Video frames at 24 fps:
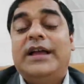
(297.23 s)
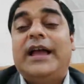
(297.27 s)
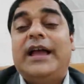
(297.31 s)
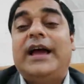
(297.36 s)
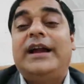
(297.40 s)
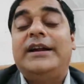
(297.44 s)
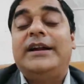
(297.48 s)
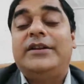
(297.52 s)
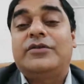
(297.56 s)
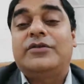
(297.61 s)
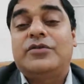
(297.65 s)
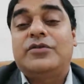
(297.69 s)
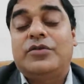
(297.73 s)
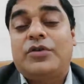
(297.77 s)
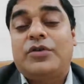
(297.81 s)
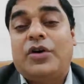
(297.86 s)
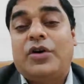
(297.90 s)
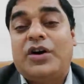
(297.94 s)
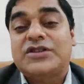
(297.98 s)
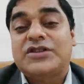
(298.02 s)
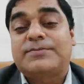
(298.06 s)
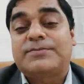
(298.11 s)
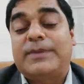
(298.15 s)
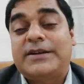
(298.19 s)
and
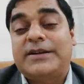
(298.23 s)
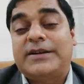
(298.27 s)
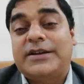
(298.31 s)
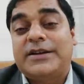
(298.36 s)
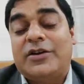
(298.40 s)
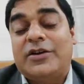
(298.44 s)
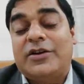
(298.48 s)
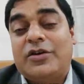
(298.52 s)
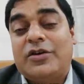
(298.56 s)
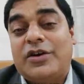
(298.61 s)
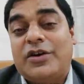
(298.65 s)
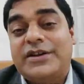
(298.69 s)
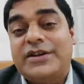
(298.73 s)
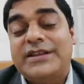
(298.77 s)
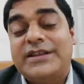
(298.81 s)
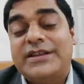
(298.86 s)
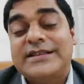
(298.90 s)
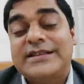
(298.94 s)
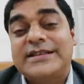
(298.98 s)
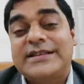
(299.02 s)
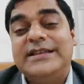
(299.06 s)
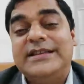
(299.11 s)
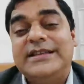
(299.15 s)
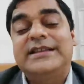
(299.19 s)
hospital or
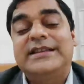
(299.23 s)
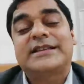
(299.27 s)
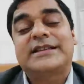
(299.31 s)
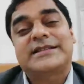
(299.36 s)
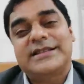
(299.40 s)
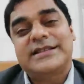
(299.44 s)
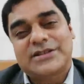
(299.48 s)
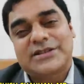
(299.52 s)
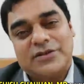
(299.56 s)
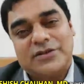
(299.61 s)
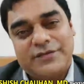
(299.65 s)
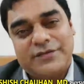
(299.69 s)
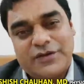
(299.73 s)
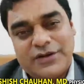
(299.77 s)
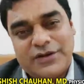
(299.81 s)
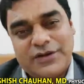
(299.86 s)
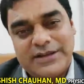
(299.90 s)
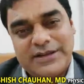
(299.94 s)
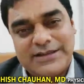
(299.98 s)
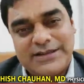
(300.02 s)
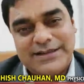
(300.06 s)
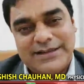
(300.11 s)
the seriousness of your